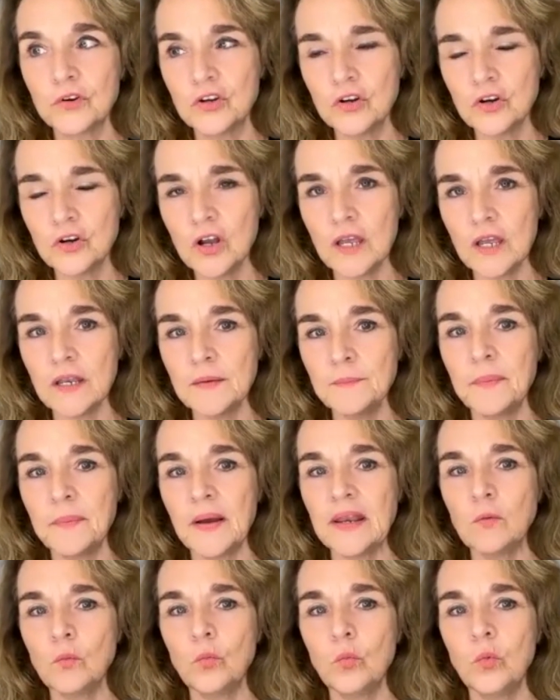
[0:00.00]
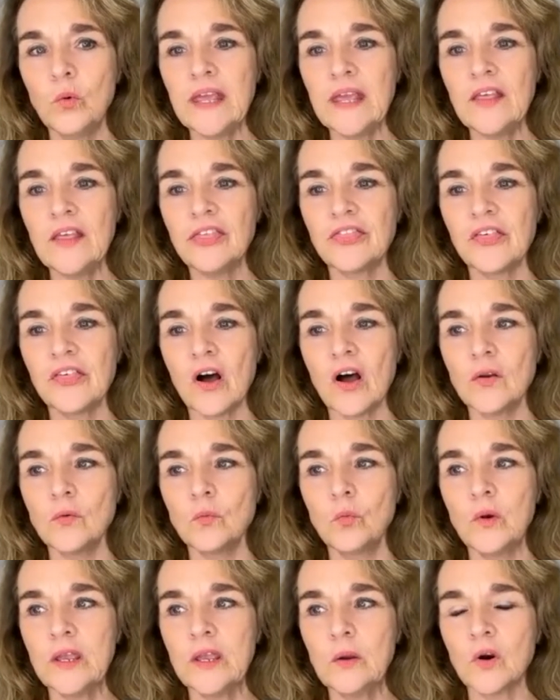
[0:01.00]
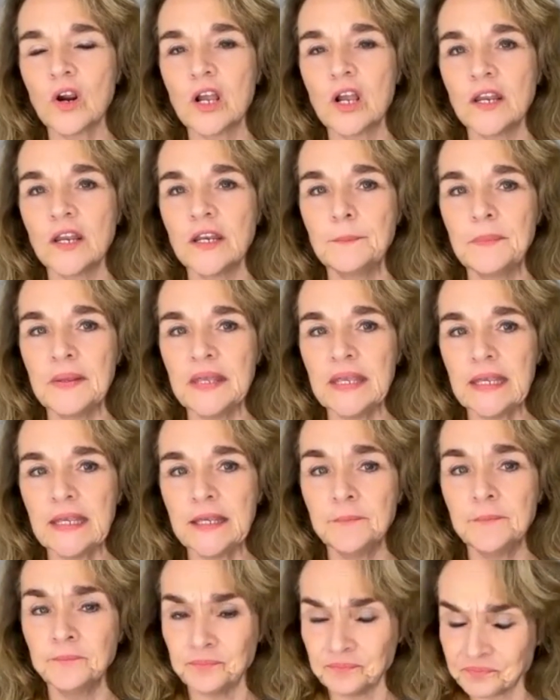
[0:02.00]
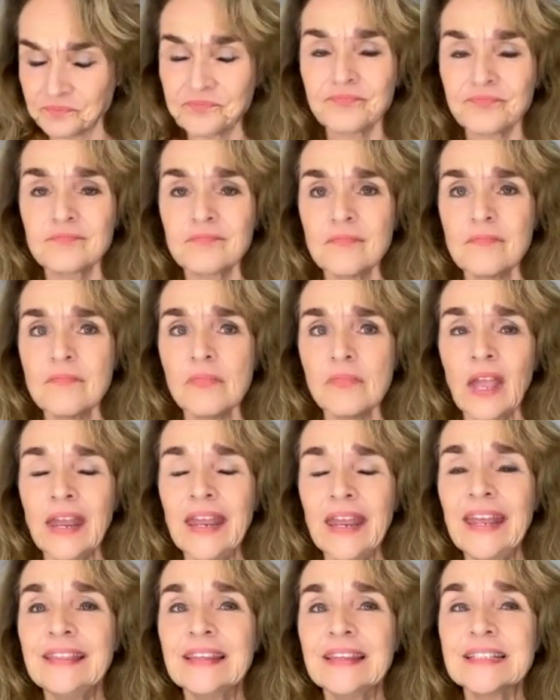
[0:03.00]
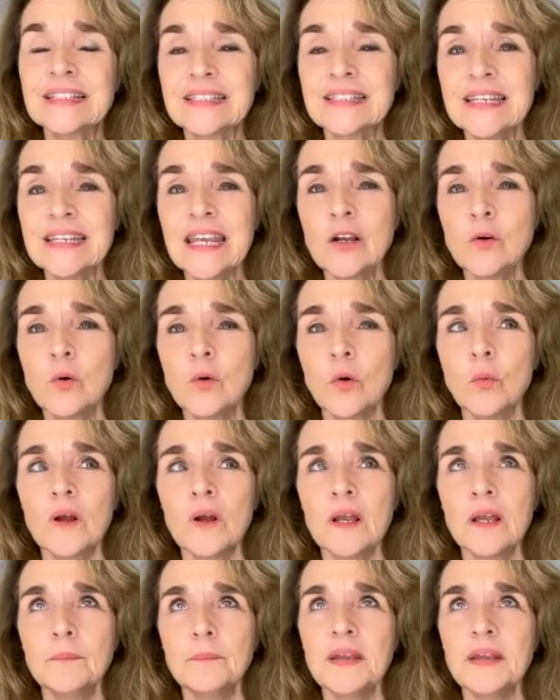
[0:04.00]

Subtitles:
good, but we thought we were going to be in the sequel